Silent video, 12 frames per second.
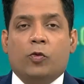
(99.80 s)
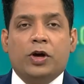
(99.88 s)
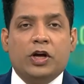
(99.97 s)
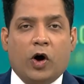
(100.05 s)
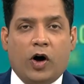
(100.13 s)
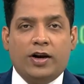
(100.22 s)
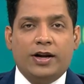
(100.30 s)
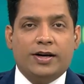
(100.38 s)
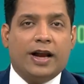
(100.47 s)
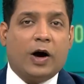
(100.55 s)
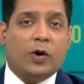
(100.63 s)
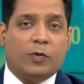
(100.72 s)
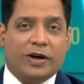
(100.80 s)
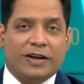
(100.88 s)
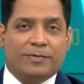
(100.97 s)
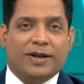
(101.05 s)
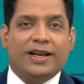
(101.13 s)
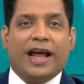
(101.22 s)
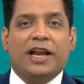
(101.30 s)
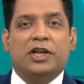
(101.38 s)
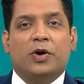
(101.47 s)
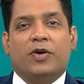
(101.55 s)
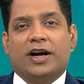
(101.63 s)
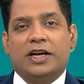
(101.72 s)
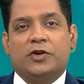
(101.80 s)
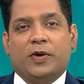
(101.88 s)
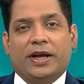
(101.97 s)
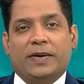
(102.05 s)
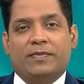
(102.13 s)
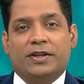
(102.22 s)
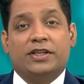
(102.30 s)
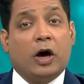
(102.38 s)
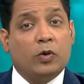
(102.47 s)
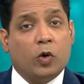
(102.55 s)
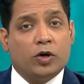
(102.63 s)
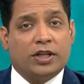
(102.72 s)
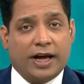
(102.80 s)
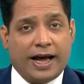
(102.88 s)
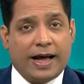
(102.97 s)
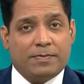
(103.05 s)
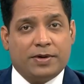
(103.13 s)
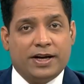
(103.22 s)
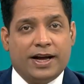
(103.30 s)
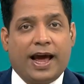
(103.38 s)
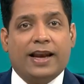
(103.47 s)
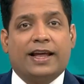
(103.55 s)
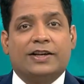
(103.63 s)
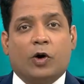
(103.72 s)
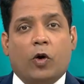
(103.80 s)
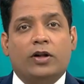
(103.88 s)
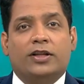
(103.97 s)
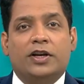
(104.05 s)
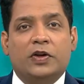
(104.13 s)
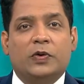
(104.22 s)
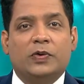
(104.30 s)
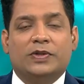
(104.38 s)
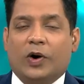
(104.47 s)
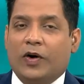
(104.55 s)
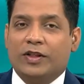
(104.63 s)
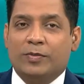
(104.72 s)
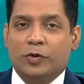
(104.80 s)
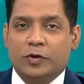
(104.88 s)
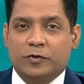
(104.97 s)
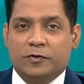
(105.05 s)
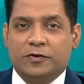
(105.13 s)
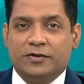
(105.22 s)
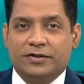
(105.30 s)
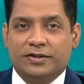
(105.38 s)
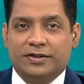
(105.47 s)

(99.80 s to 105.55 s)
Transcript: WION now available in your country. Download the app and get all the news on the move.